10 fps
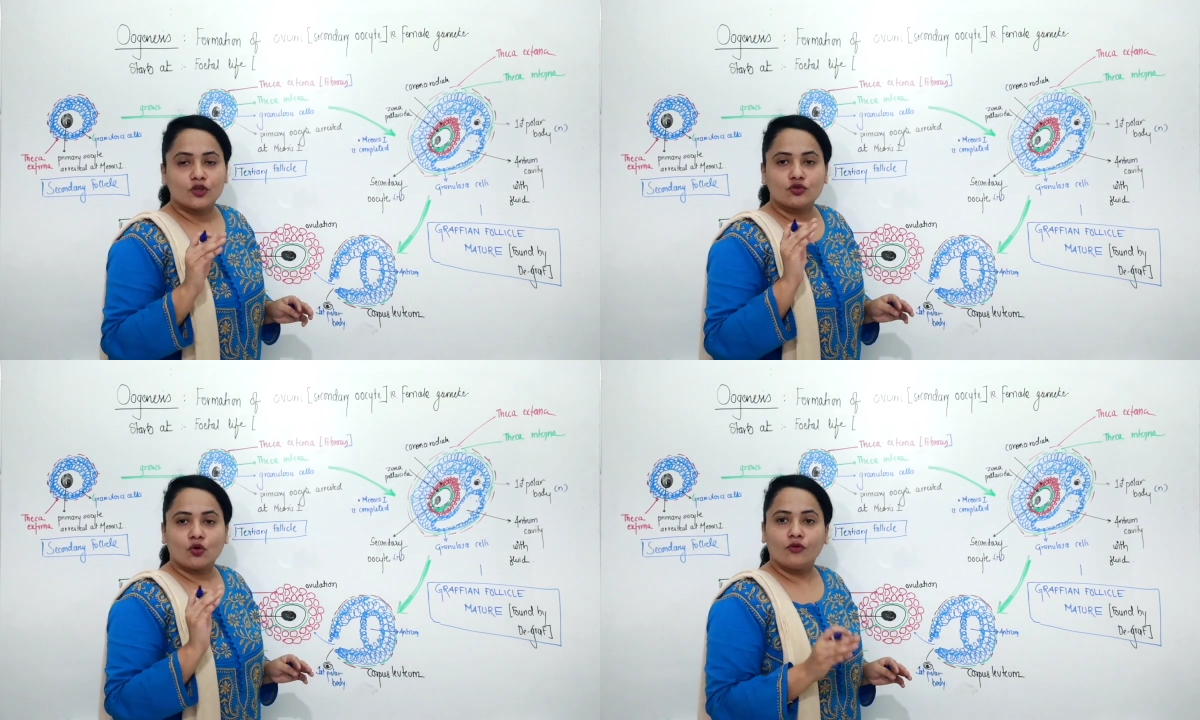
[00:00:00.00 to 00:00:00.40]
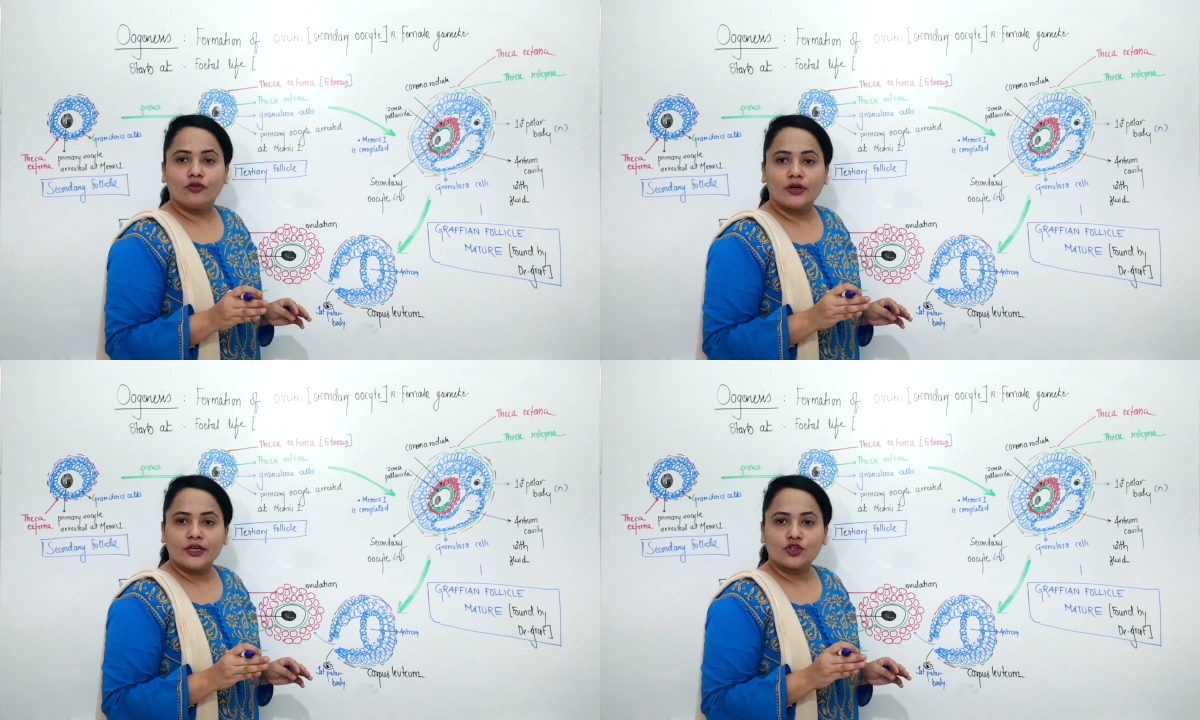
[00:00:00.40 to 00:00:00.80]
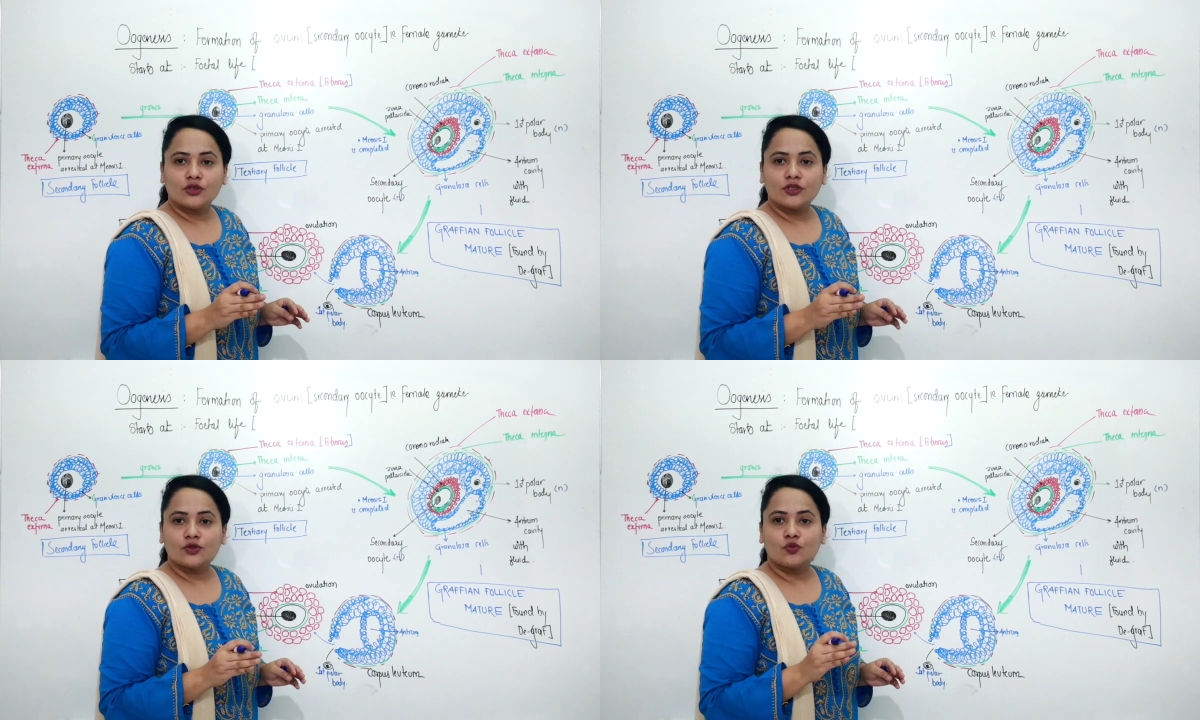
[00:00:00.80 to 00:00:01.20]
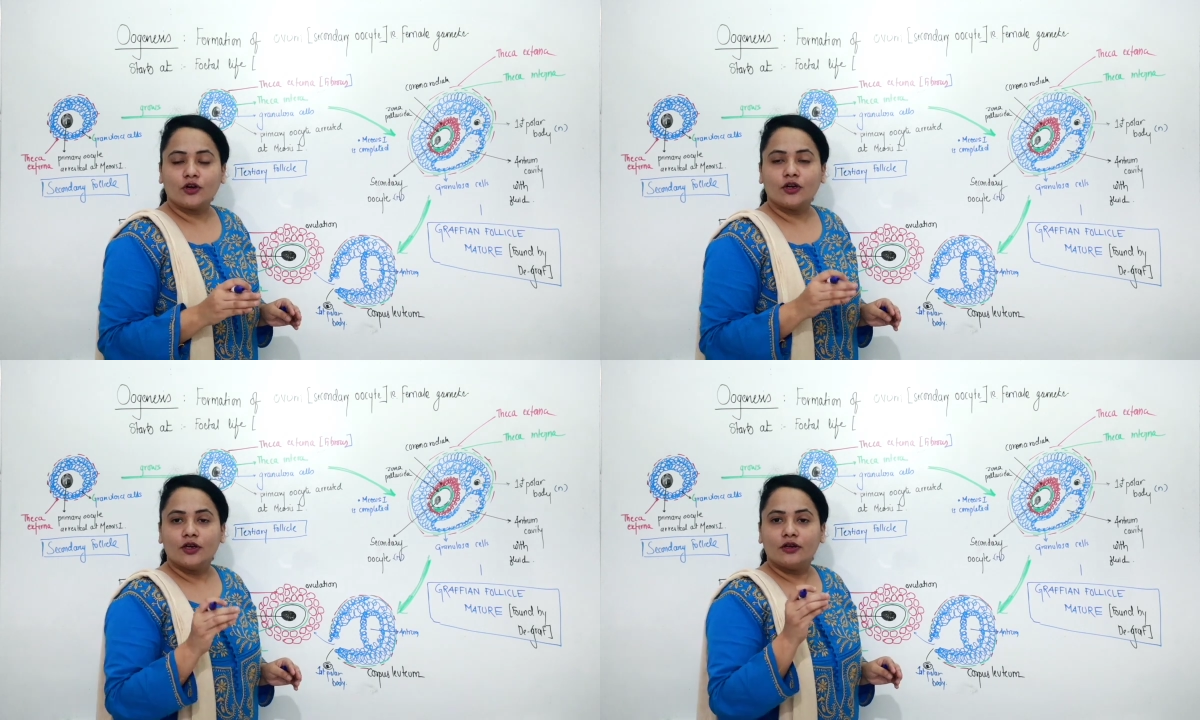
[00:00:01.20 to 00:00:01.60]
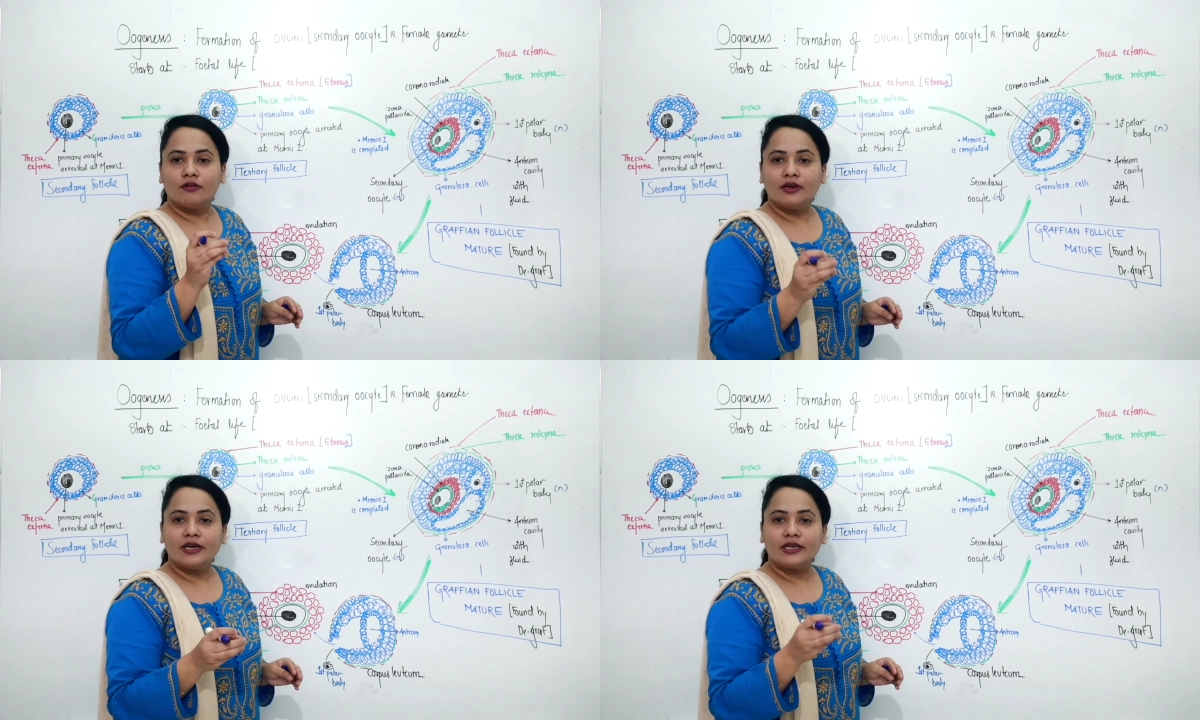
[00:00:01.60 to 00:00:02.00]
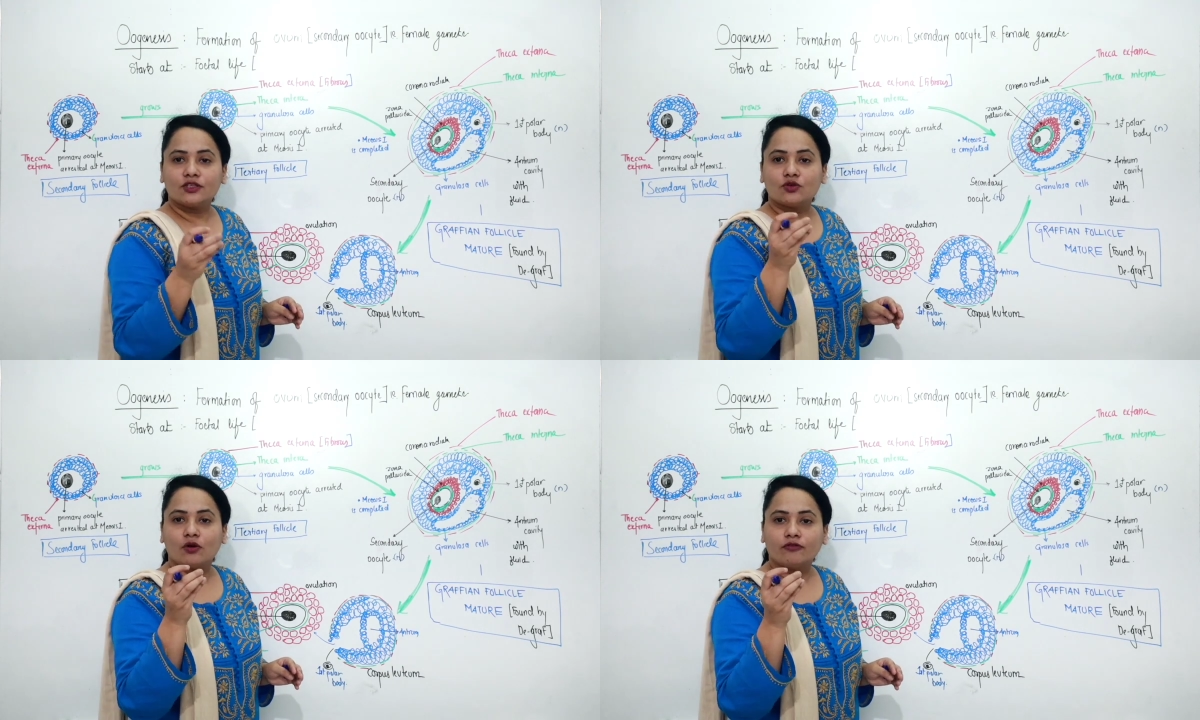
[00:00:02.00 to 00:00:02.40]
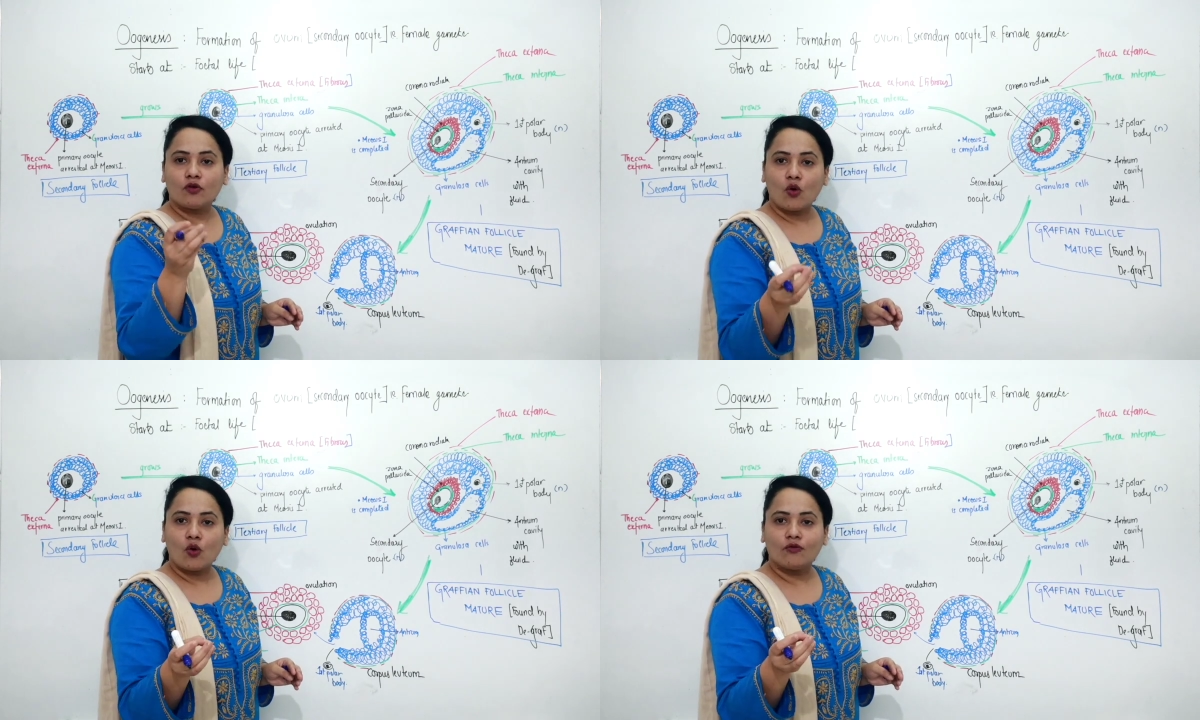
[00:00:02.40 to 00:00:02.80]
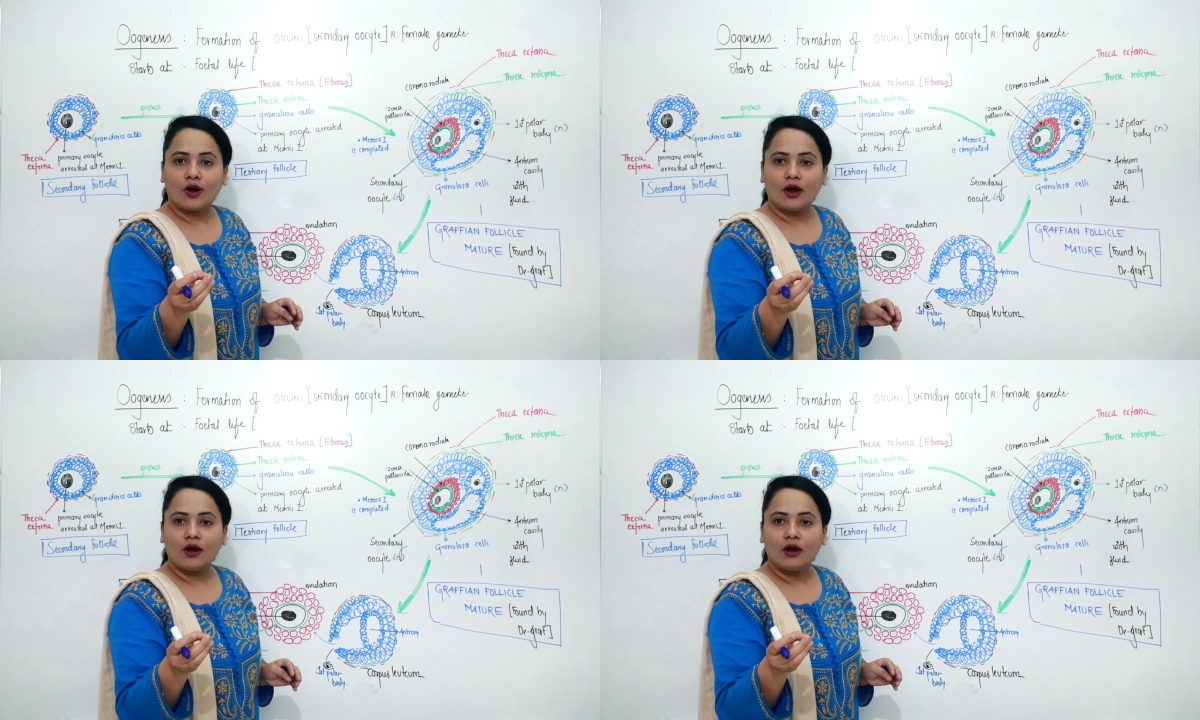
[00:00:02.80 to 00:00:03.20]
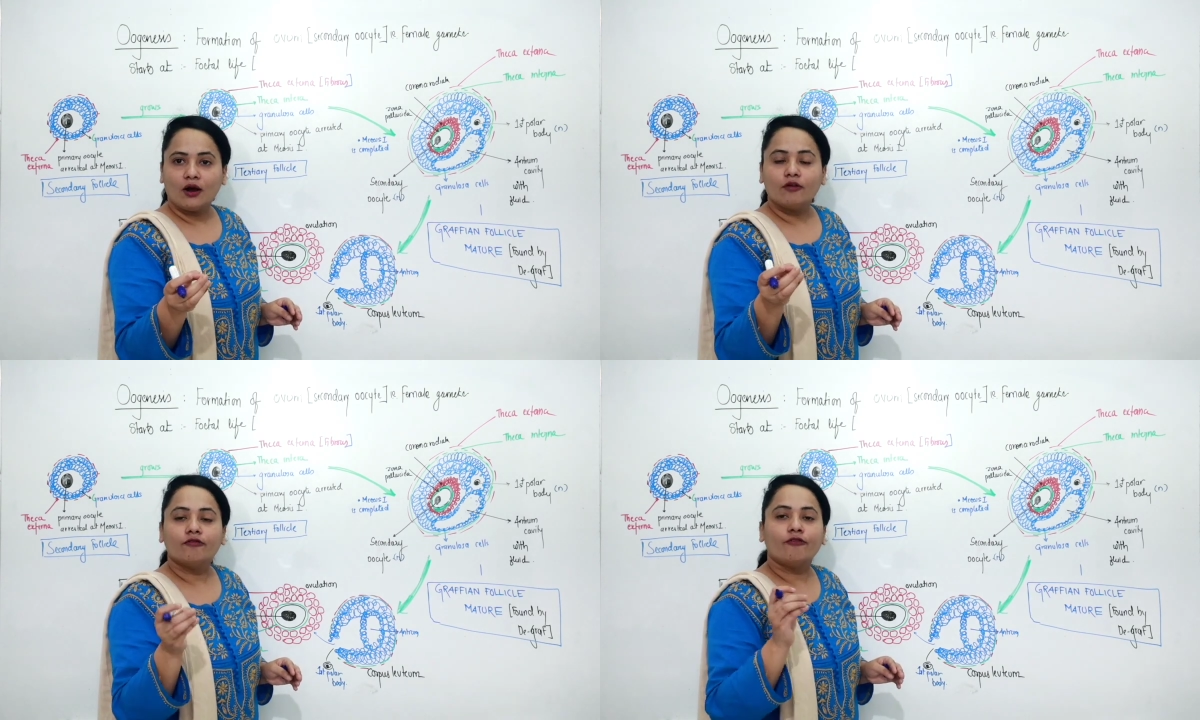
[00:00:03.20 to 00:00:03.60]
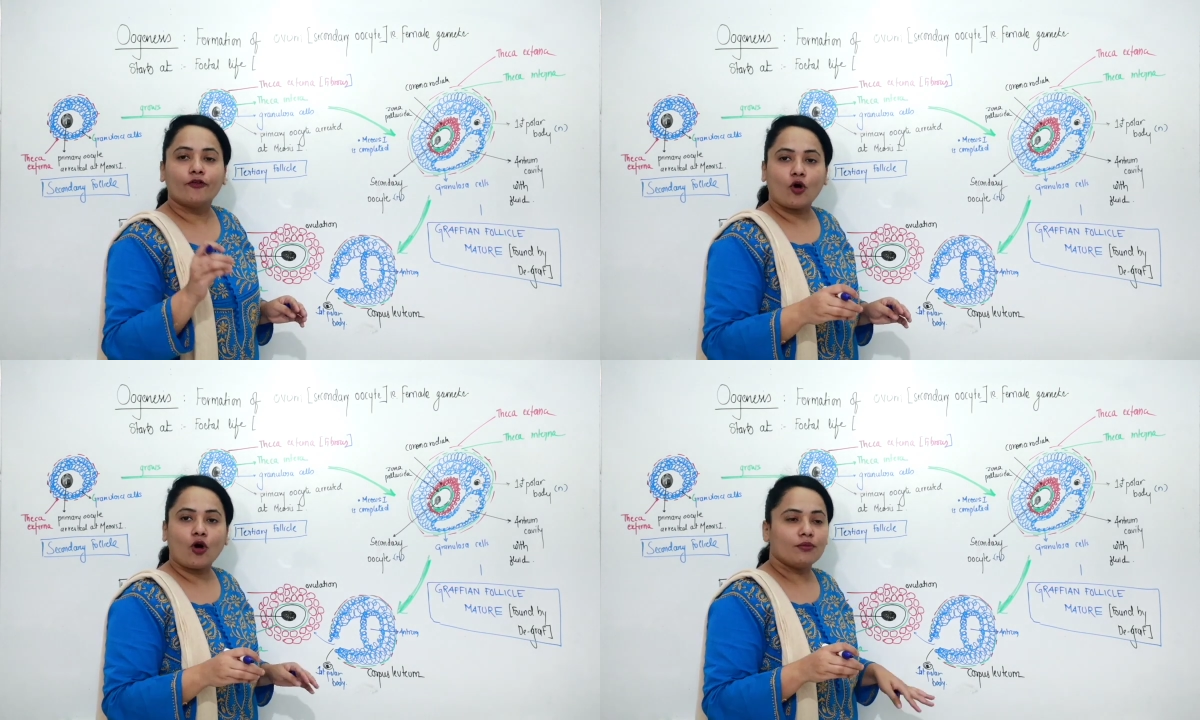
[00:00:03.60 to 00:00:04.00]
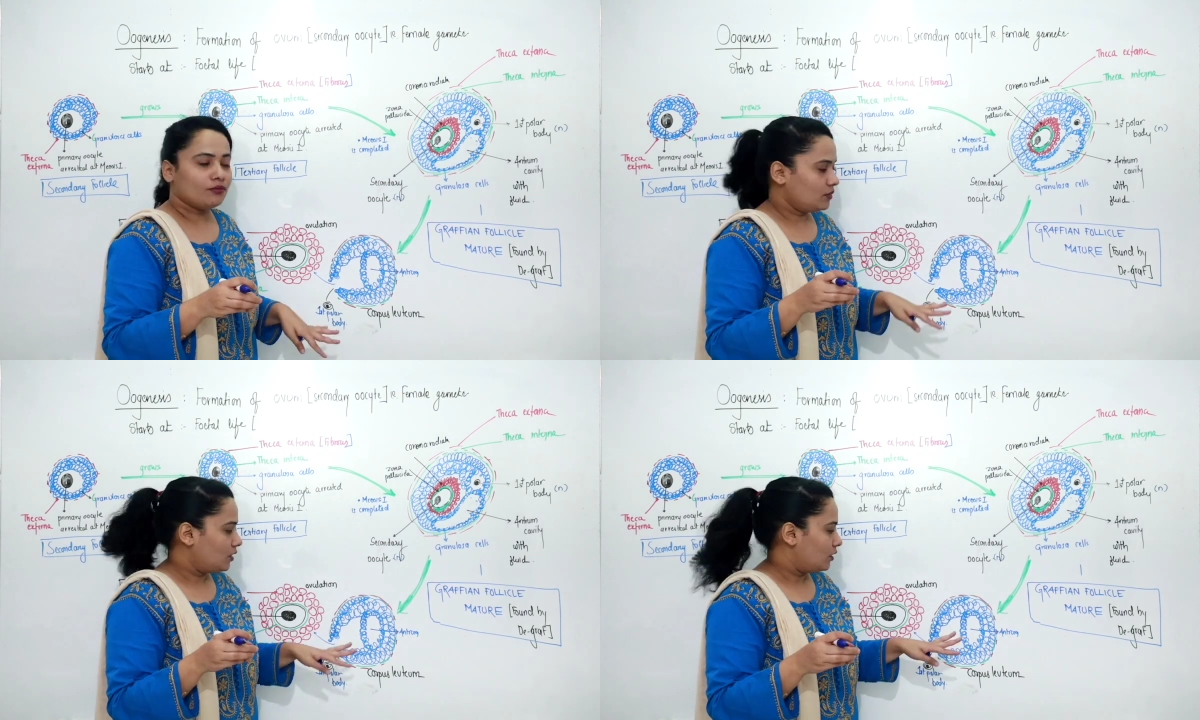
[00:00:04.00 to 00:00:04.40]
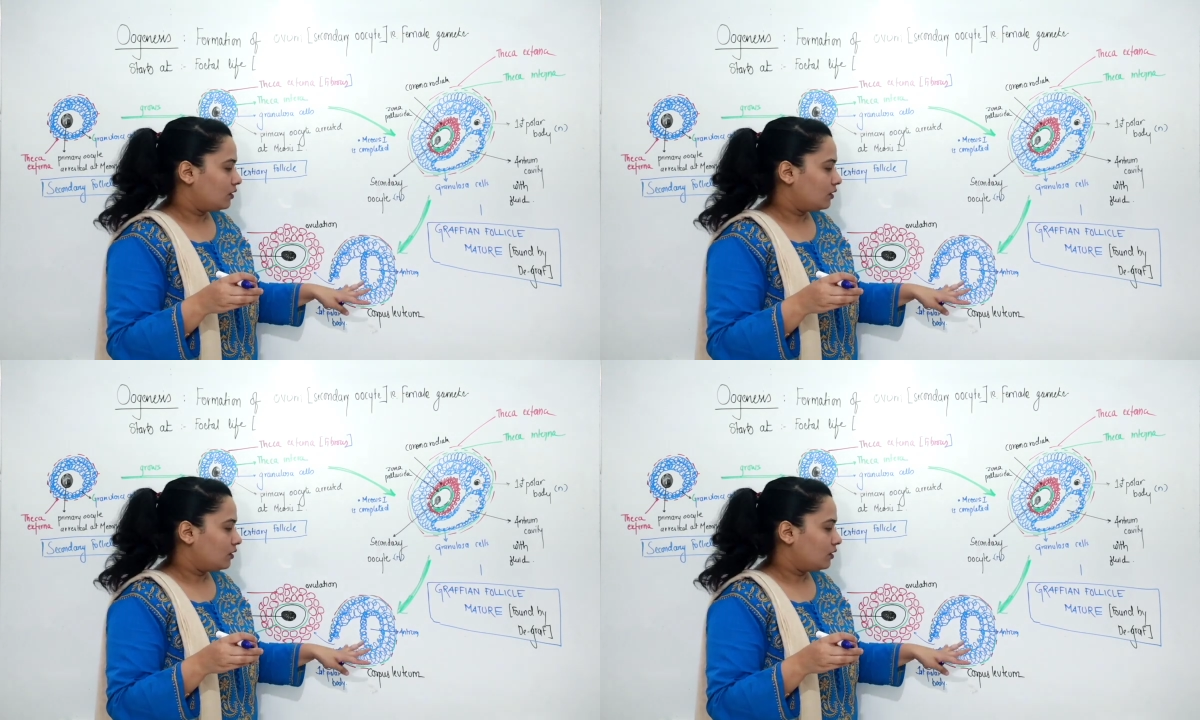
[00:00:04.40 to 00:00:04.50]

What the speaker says: So ovulation is what? Release of ova from